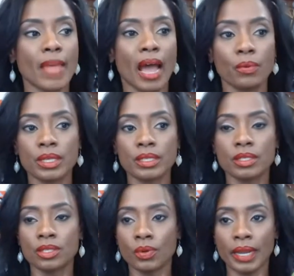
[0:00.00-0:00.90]
I was
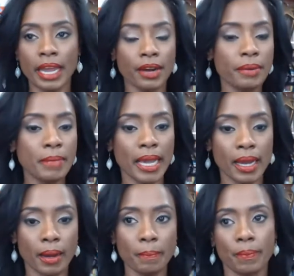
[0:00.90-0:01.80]
doing hair and
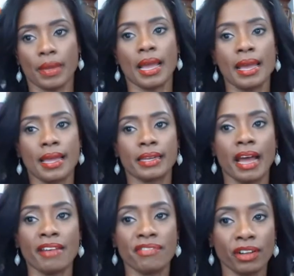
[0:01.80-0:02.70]
makeup, and
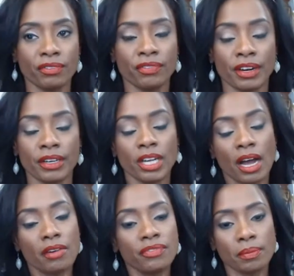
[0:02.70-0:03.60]
I felt very
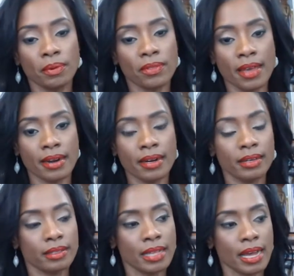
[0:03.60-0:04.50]
comfortable
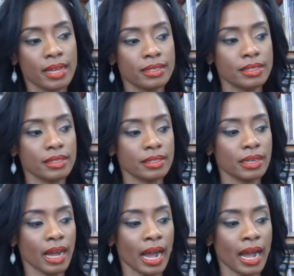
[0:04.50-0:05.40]
there, that
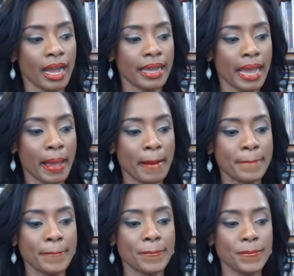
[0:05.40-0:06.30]
I
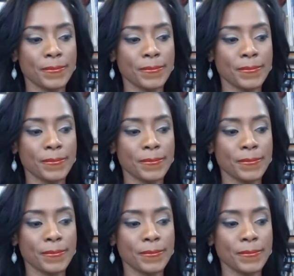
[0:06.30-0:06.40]
am